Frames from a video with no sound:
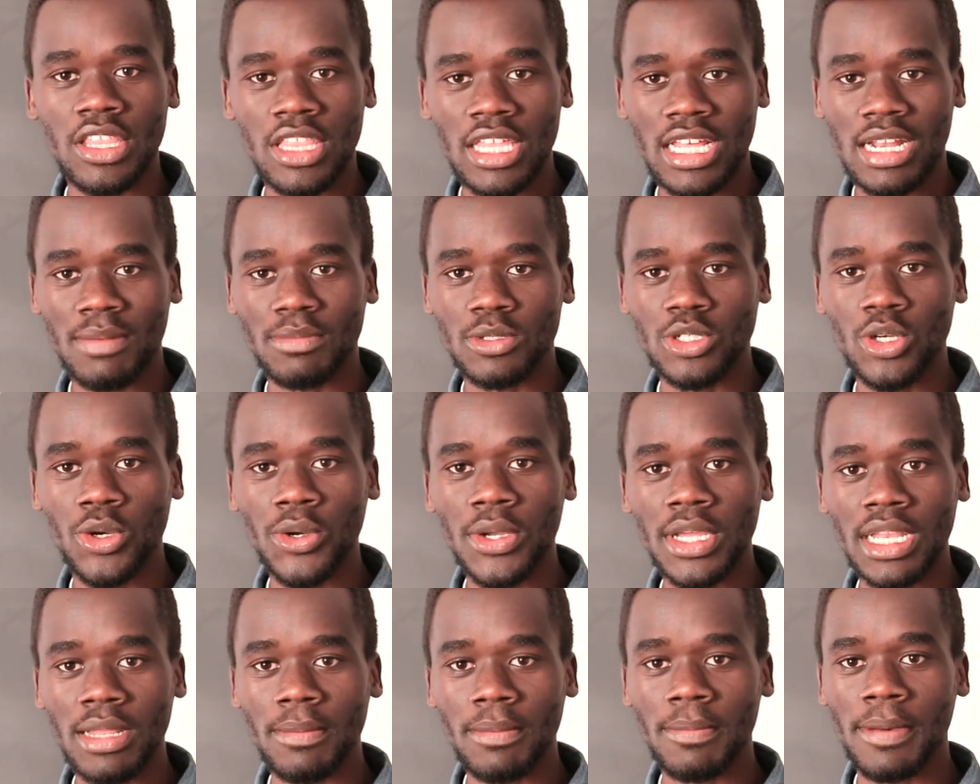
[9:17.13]
that I'm
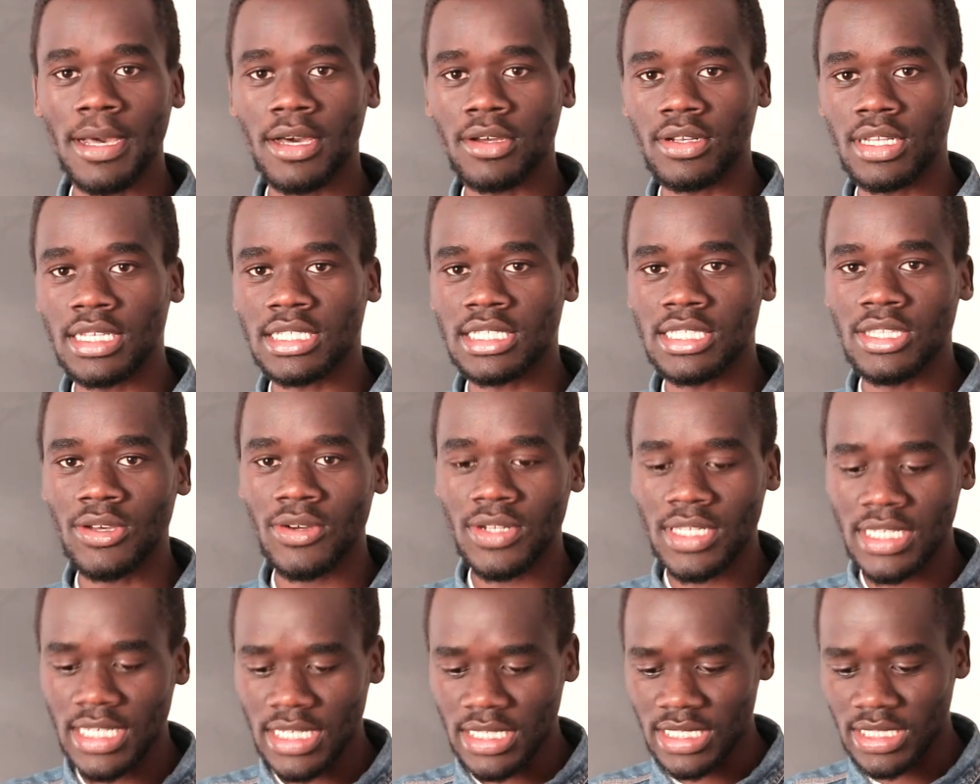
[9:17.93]
talking about is
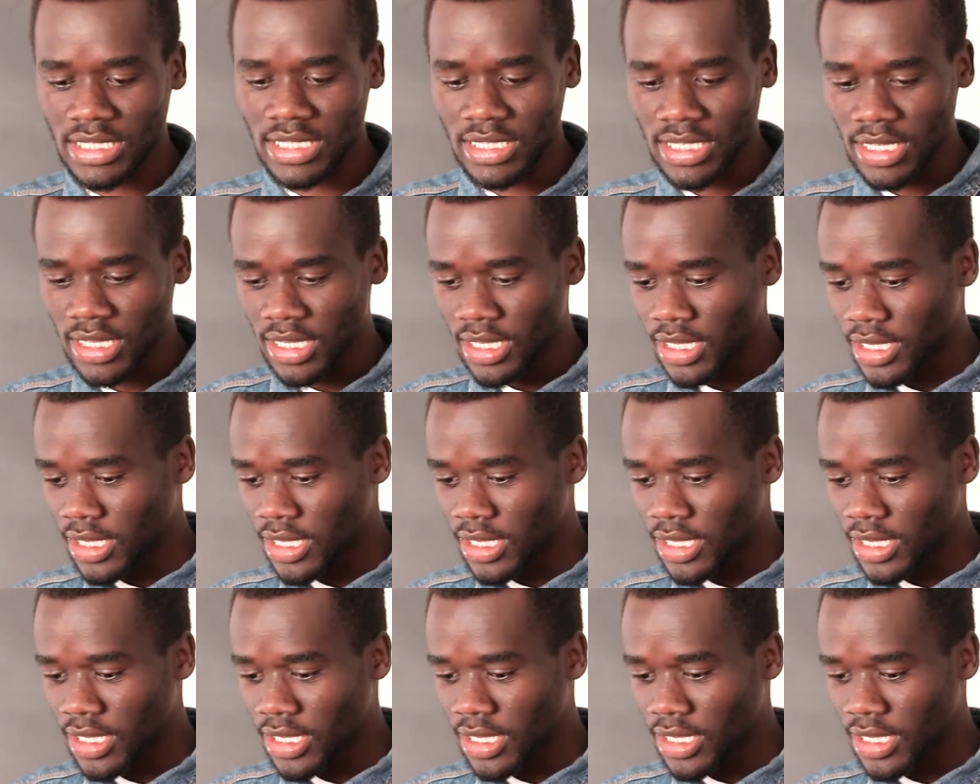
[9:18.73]
not just